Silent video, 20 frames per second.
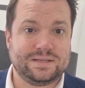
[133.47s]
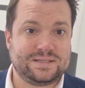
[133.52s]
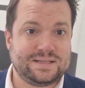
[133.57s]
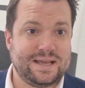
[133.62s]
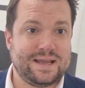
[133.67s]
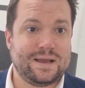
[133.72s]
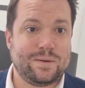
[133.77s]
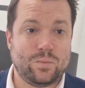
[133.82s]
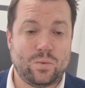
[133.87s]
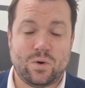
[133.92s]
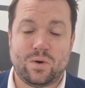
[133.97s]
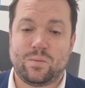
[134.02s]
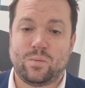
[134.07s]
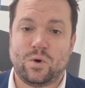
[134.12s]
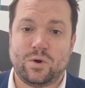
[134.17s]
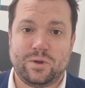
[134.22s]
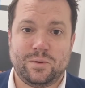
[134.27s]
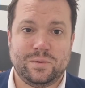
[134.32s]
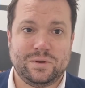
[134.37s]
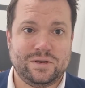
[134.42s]
see
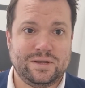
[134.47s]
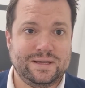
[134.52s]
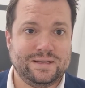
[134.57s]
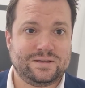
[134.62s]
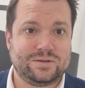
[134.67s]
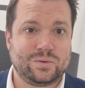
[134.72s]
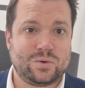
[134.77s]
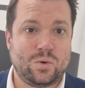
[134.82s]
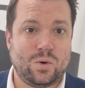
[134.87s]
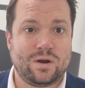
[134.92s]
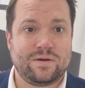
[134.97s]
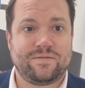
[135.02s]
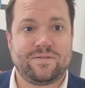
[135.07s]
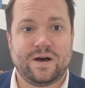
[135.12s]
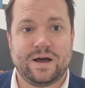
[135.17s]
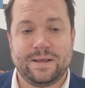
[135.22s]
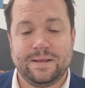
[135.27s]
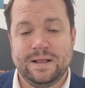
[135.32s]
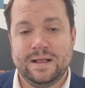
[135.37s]
what you would need to qualify.